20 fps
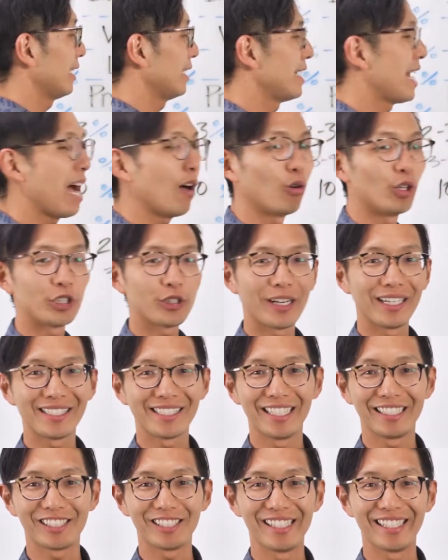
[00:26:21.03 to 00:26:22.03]
Now we're
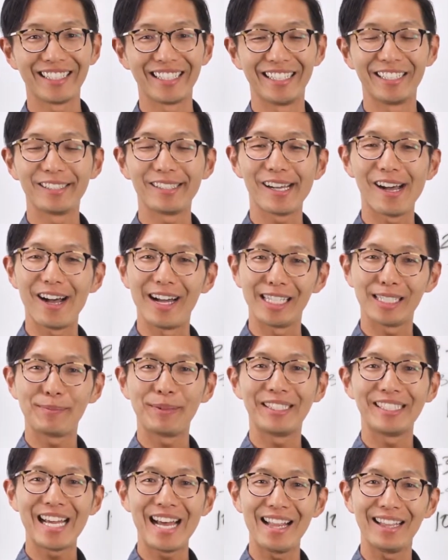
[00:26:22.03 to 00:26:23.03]
transitioning into
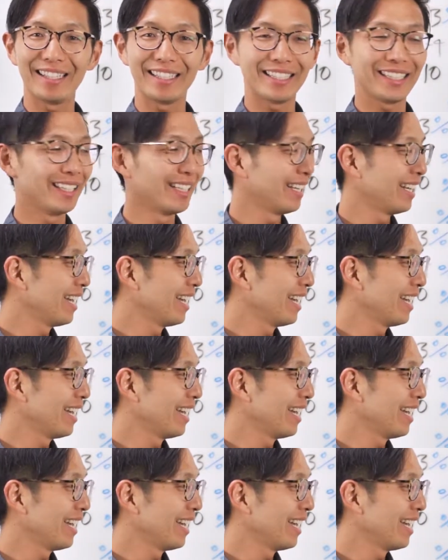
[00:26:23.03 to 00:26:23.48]
hospitality.